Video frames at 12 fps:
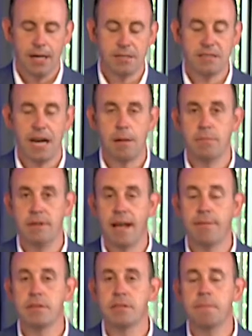Sam
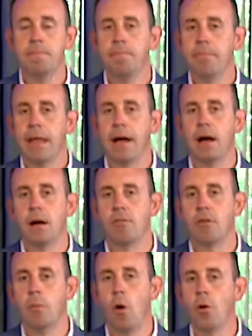Davison
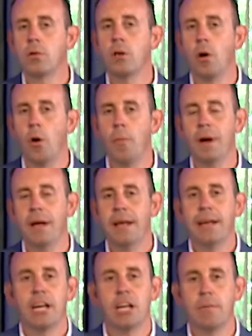from Oklahoma
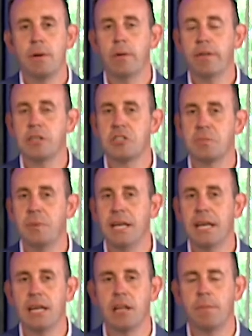going to be with us
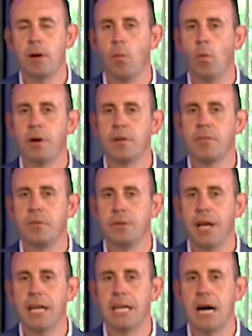speaking. Going to be a wonderful
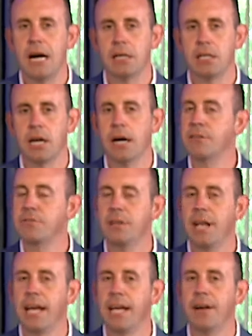day, God and Country
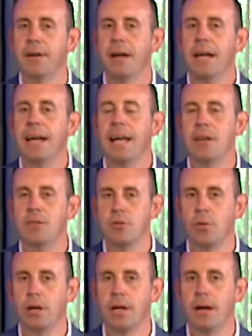Day here.
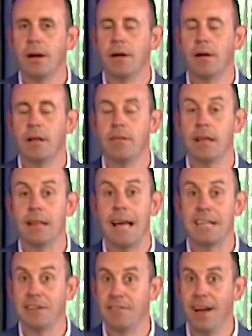Enjoy,
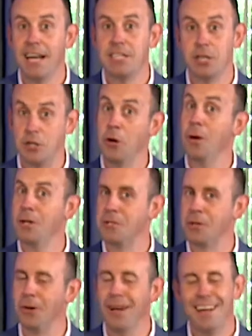like to invite you to
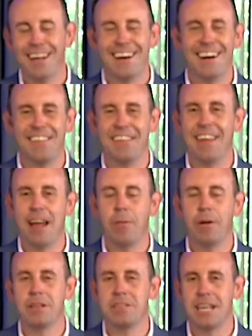enjoy the day
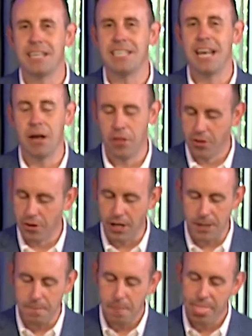with us at
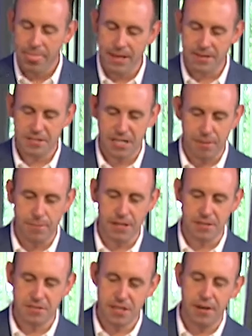10:30 this
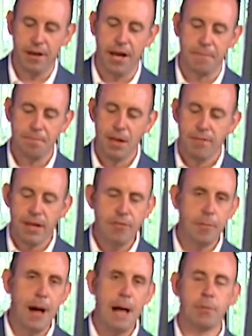coming Sunday. If you
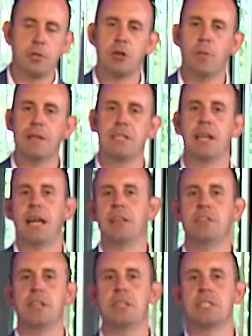have your Bible, join me tonight
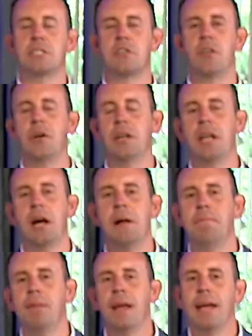in Genesis
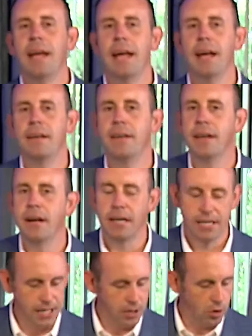39. And
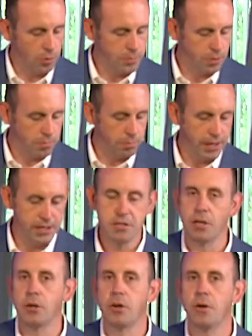again, I hope you are
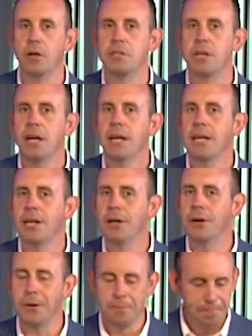blessed and encouraged
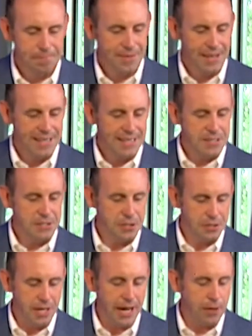here
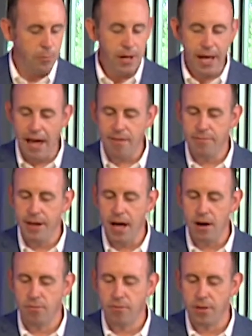tonight. We have
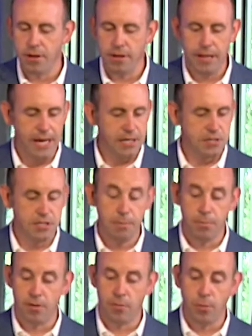now, for the last
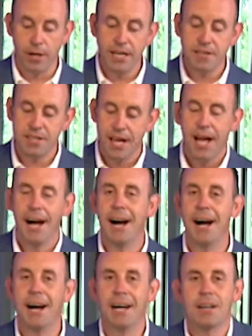number of weeks,
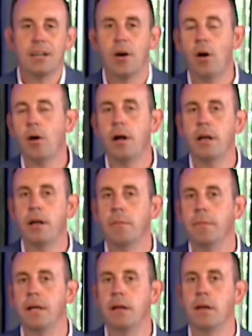
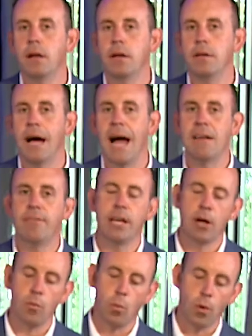been
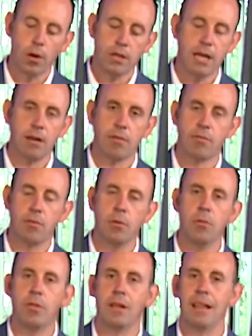diving and working
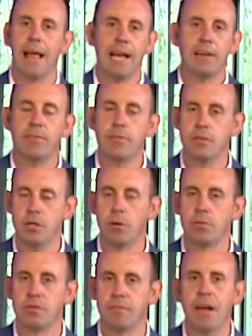through the life of
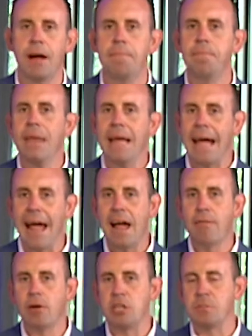Joseph. Not
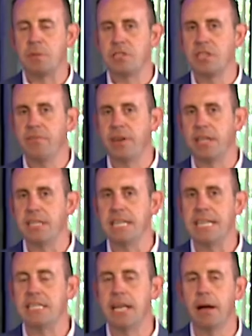every specific
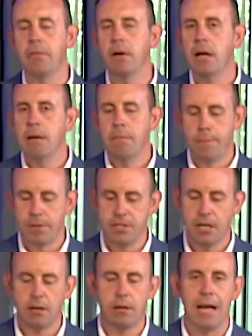detail, but
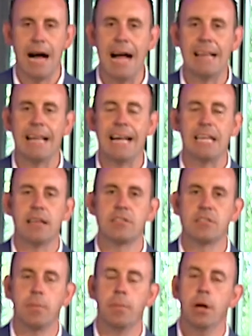particularly highlighting
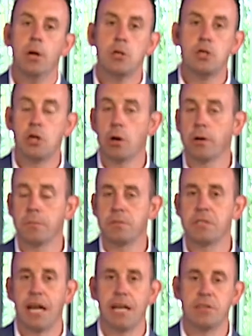some
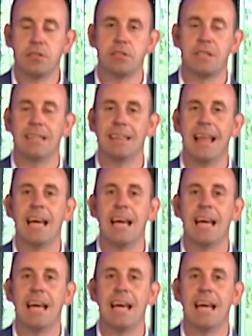circumstances and